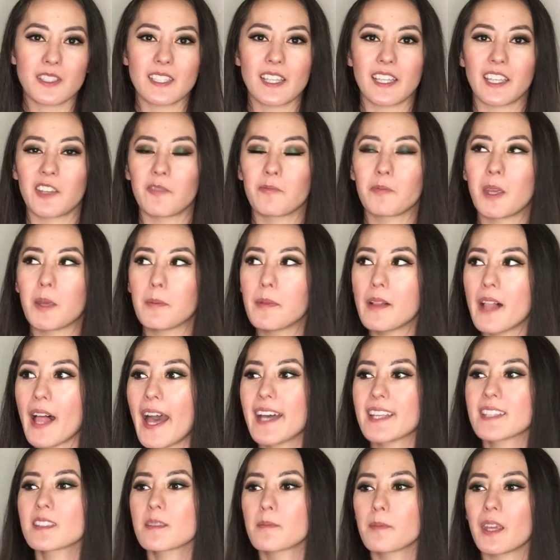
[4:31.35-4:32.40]
Like, if people
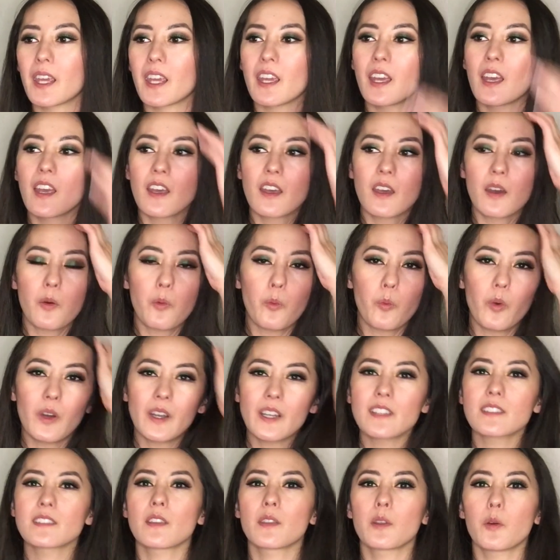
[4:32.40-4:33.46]
ask me what
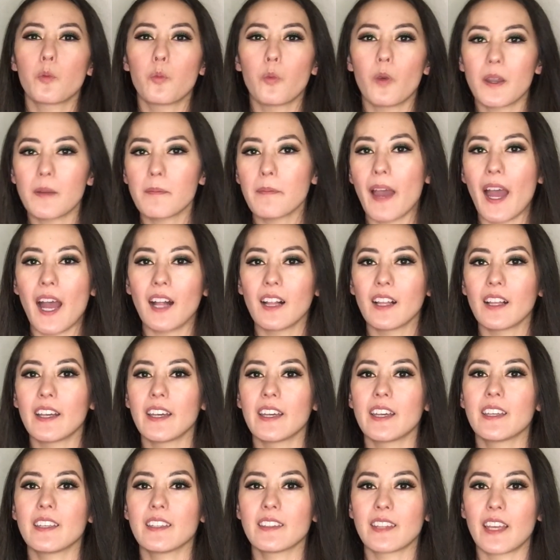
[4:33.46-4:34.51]
is the one
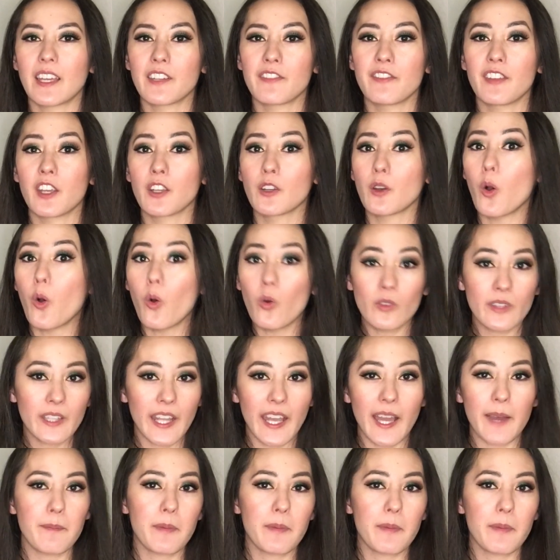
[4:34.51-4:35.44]
palette that if you could only